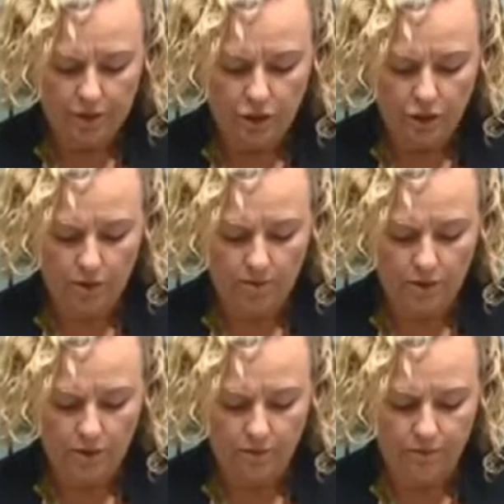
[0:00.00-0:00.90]
in terms
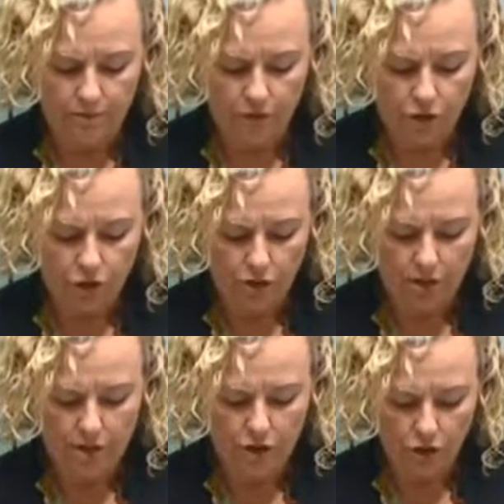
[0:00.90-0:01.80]
of
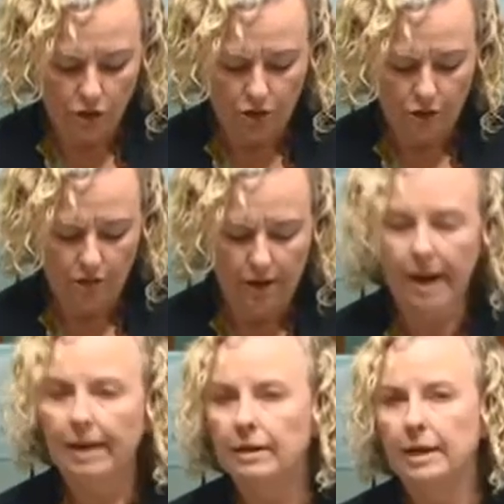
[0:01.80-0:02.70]
reduced turnover
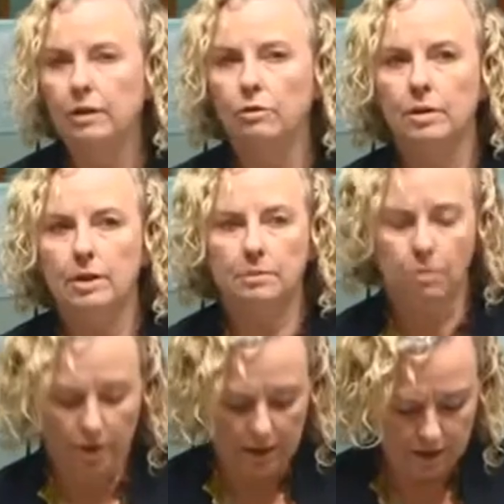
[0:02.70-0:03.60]
and increased
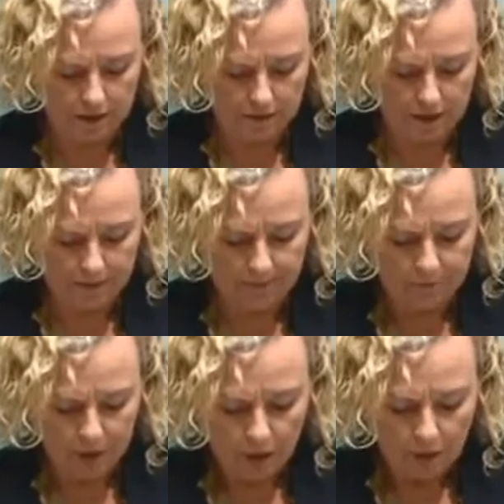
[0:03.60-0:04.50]
productivity.
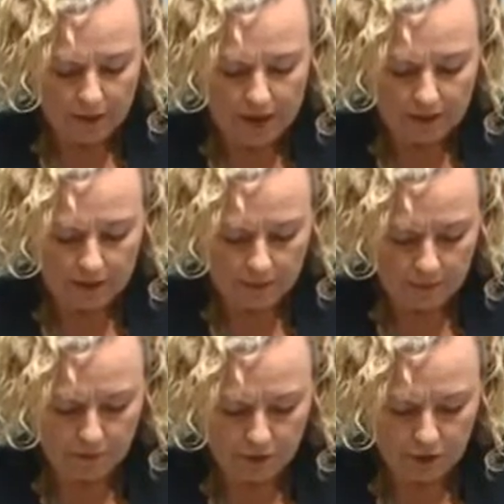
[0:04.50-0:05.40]
Without this
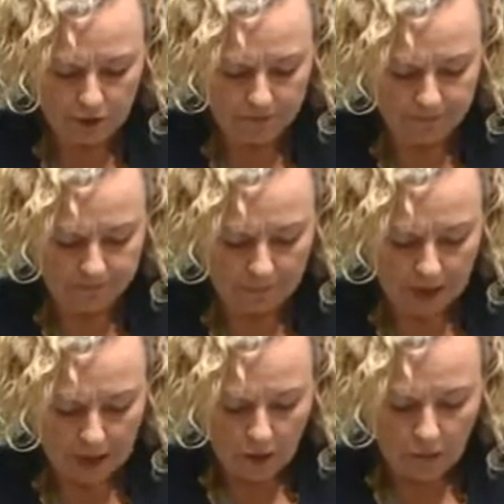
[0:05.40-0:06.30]
provision,
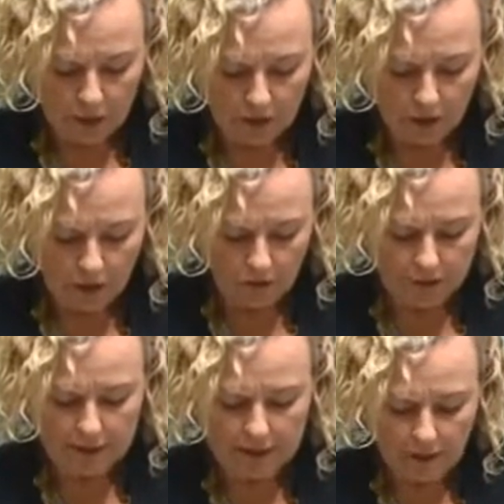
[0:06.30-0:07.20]
we know
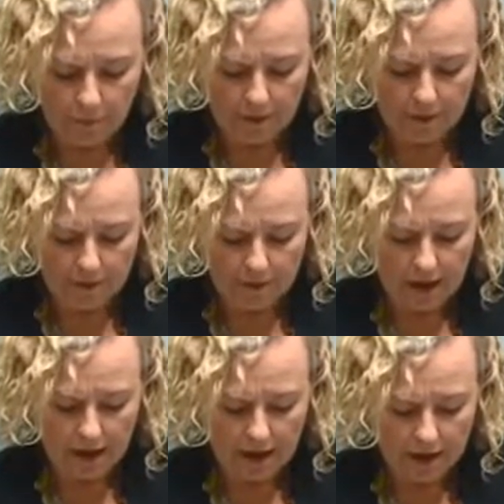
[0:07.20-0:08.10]
that some women
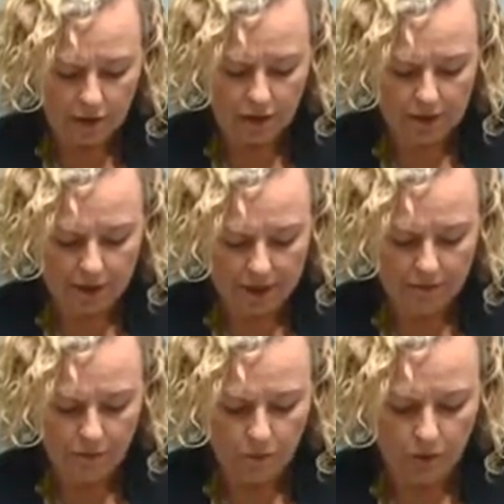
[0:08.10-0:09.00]
are actually
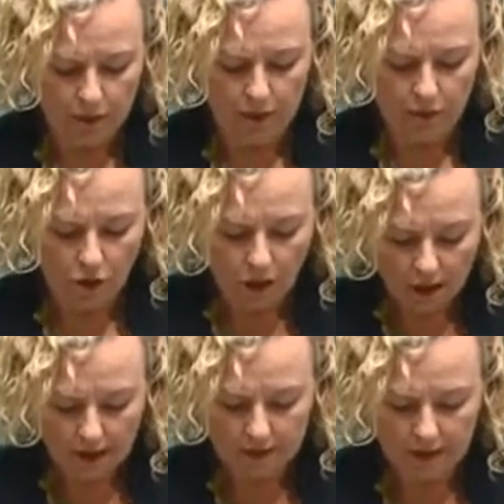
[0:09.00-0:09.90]
leaving work
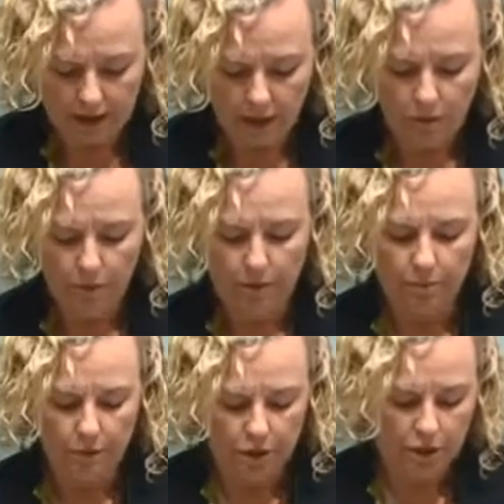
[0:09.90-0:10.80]
entirely when the
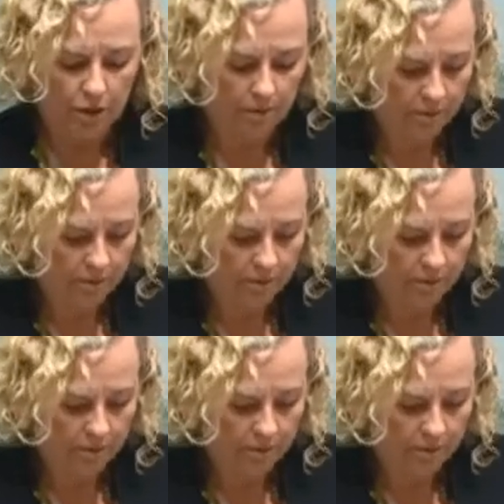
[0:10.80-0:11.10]
pressure